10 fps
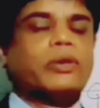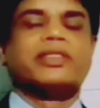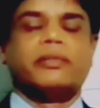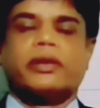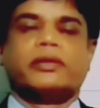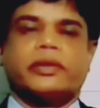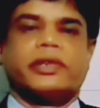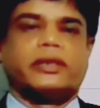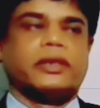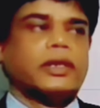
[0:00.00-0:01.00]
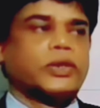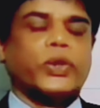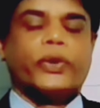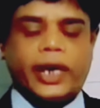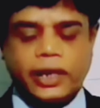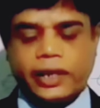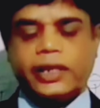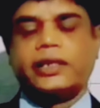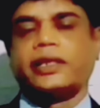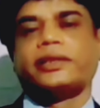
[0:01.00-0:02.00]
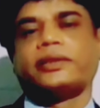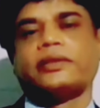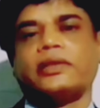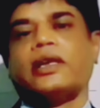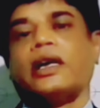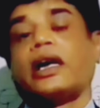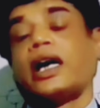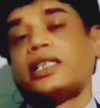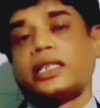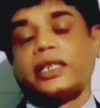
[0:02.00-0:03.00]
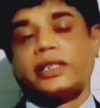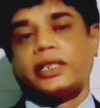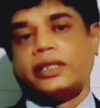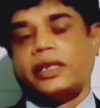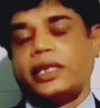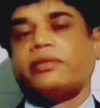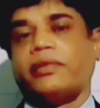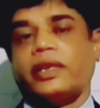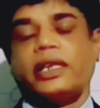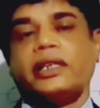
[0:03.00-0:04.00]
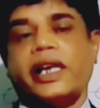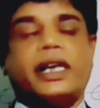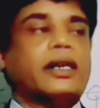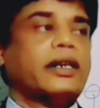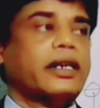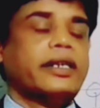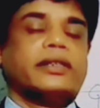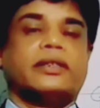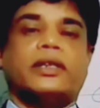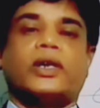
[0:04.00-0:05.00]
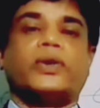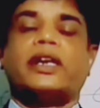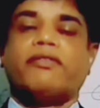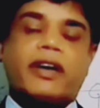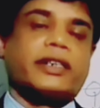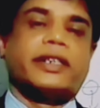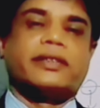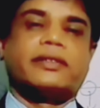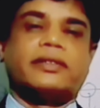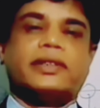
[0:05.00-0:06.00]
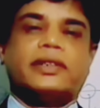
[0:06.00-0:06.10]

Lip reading: So much of problems with that. So in industries, consistency is in dyeing is not only a fastness,